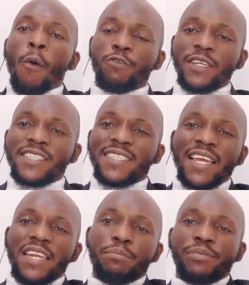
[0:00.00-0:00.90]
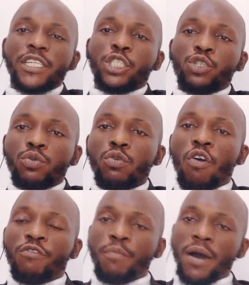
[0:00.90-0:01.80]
the celebration of